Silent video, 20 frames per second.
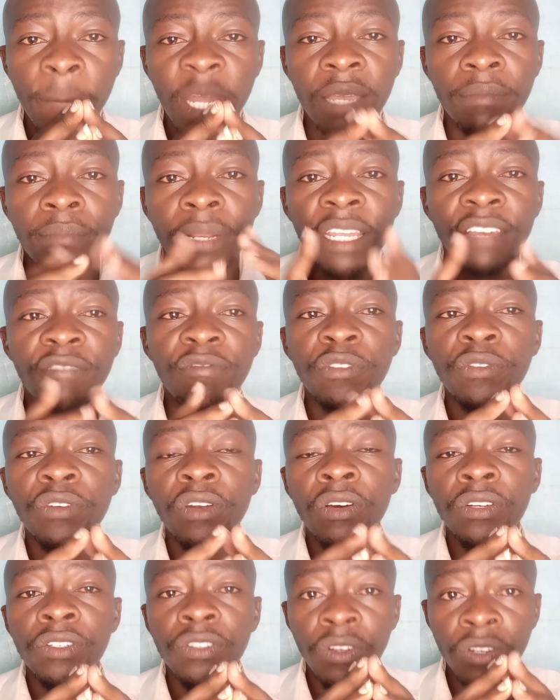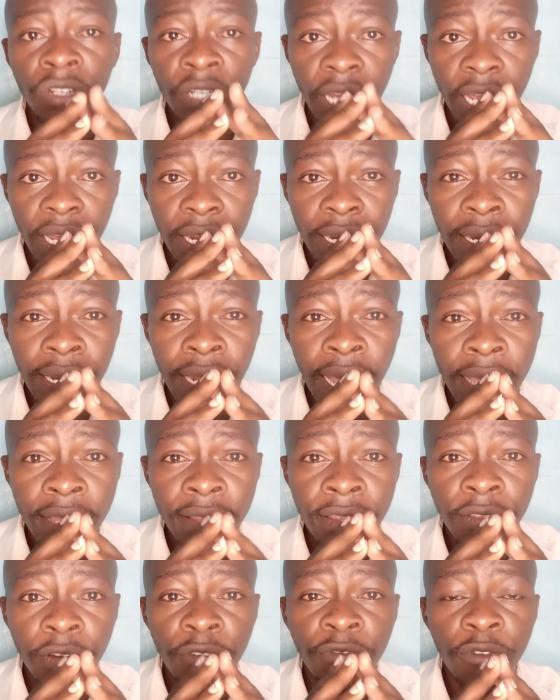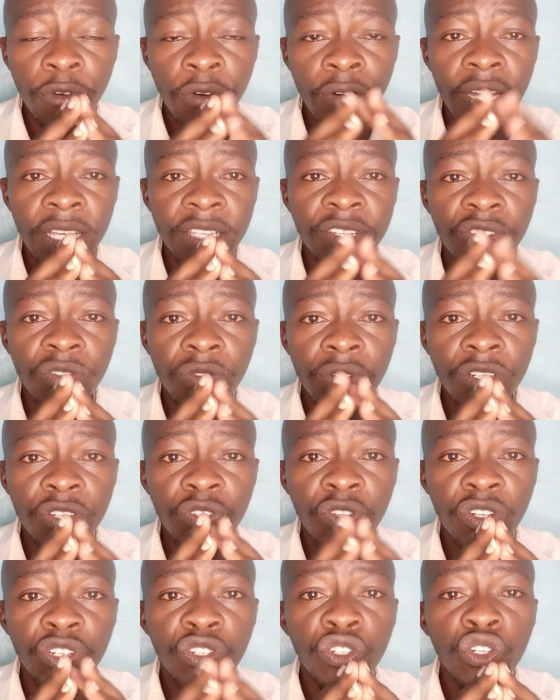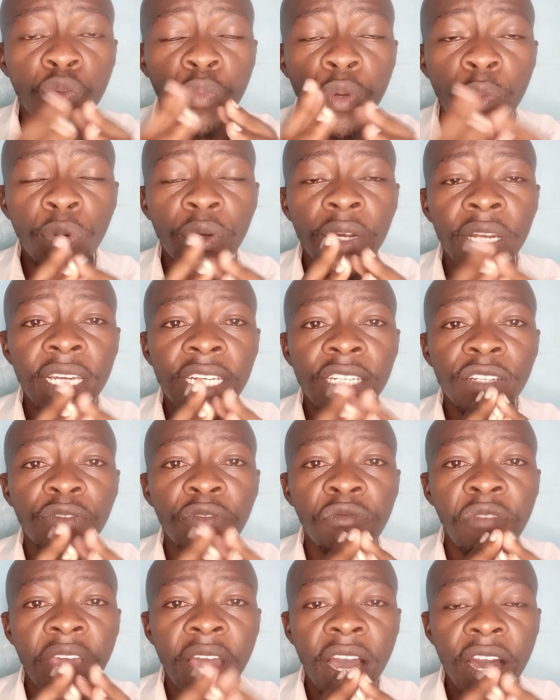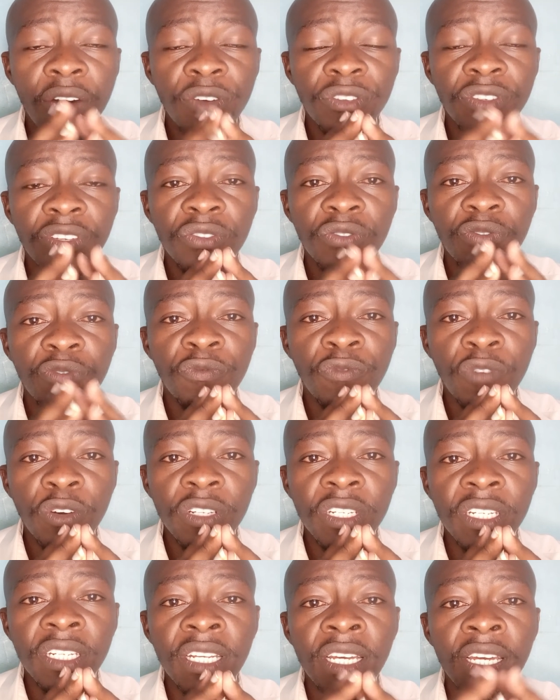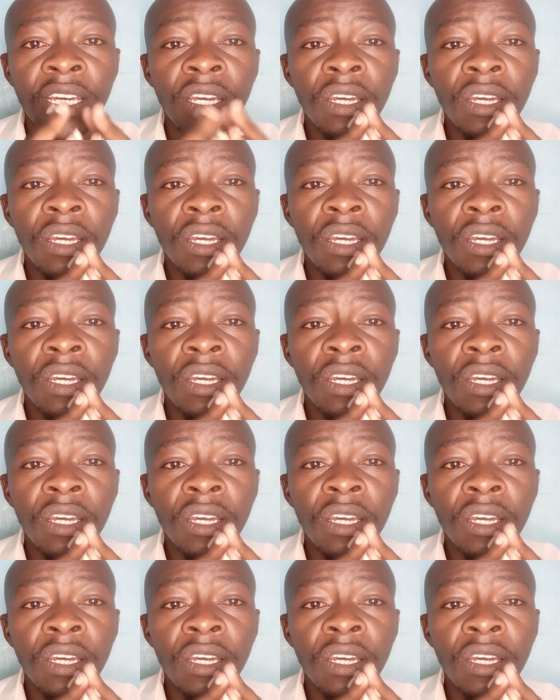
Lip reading: You believe you not on 9th of August 2022, people will get out of their houses to vote,